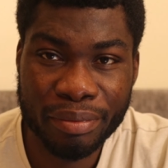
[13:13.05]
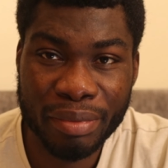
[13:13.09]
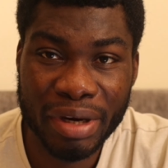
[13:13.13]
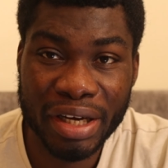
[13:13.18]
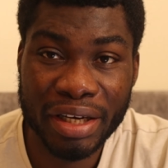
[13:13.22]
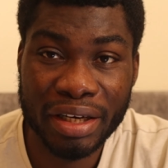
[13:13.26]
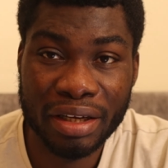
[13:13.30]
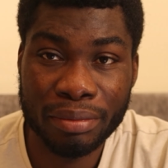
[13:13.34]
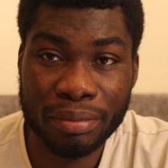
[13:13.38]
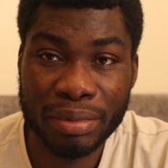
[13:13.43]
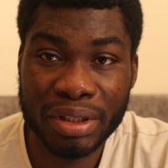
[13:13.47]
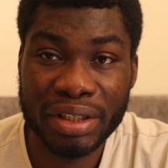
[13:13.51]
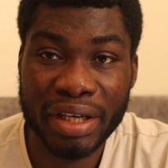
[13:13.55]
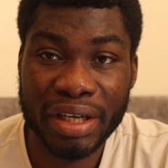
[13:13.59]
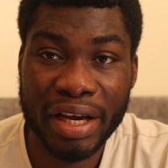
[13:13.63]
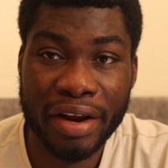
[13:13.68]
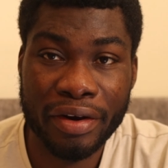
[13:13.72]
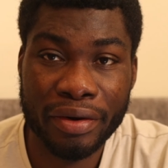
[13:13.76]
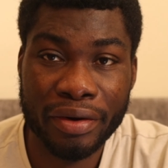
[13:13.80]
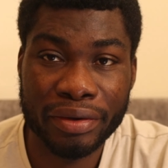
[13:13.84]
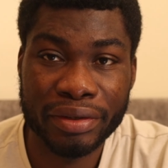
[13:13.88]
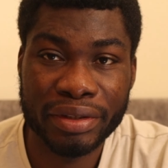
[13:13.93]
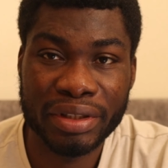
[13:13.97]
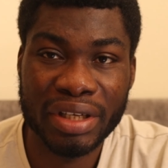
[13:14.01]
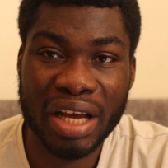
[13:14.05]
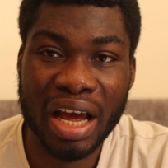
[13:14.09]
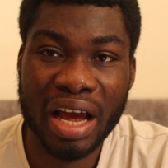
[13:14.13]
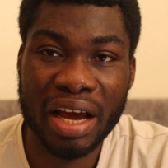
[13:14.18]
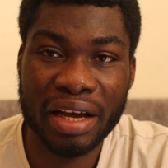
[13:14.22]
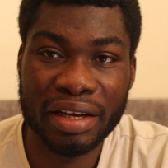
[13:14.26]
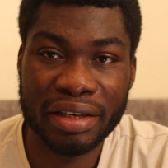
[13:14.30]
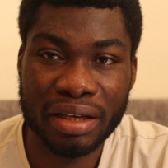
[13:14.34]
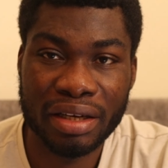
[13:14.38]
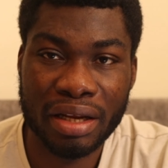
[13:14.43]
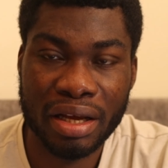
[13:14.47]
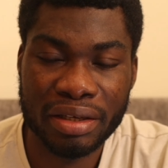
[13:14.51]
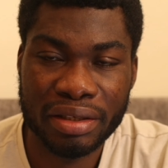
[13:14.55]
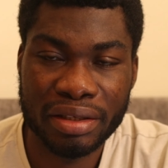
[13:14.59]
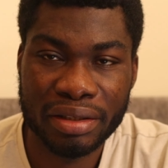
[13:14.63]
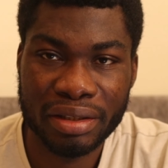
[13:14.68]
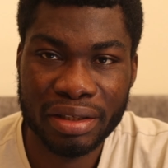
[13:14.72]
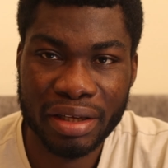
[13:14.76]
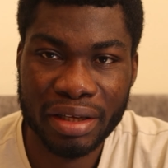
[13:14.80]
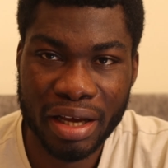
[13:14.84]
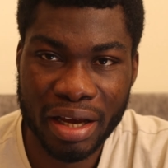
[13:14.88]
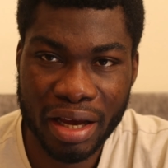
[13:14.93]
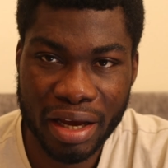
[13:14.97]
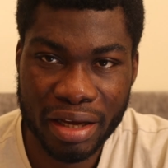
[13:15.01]
My name is Enos and
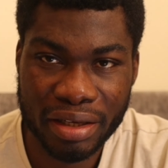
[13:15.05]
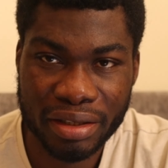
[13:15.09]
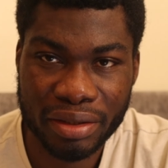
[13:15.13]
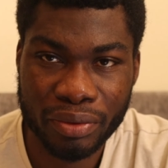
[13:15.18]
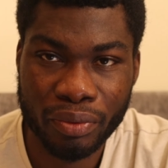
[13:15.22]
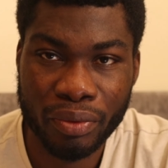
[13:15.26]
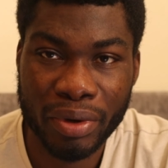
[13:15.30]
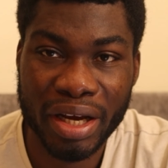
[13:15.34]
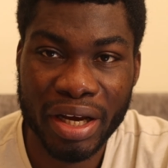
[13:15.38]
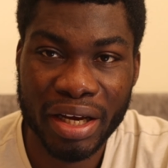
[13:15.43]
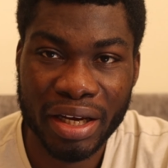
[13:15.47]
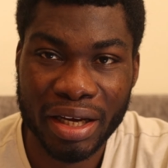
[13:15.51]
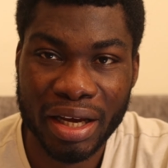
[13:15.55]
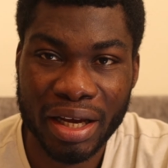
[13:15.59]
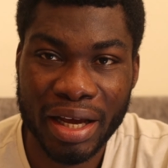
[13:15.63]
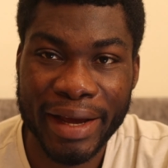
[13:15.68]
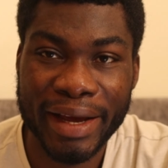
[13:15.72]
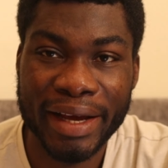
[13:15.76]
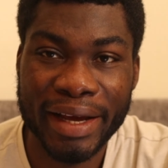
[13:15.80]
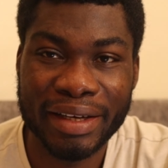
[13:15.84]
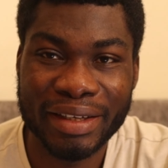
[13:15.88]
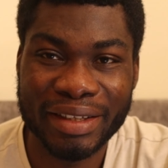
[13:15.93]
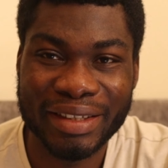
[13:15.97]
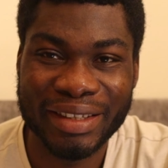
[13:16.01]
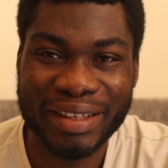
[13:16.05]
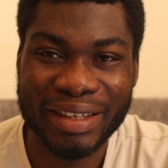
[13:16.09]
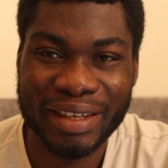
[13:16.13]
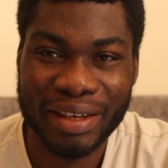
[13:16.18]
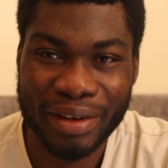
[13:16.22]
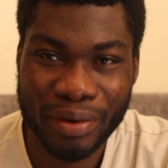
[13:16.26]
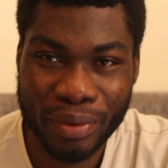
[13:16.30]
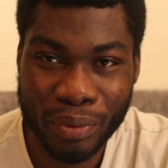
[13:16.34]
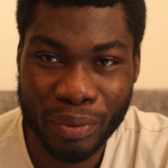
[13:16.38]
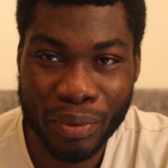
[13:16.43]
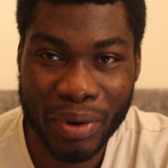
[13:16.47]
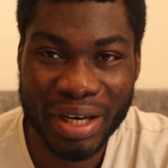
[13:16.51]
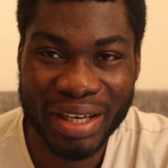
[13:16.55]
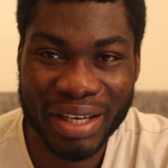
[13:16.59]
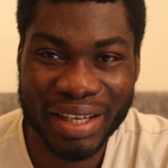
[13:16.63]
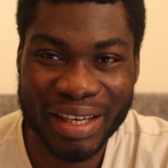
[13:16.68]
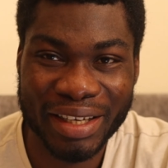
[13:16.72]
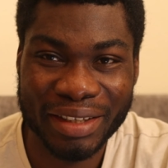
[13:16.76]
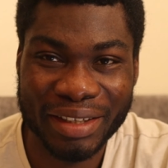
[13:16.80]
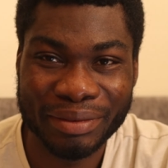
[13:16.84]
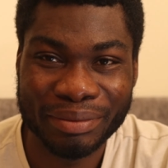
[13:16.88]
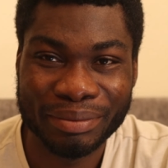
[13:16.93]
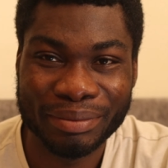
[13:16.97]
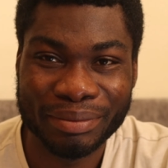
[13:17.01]
this is Work and Wonder.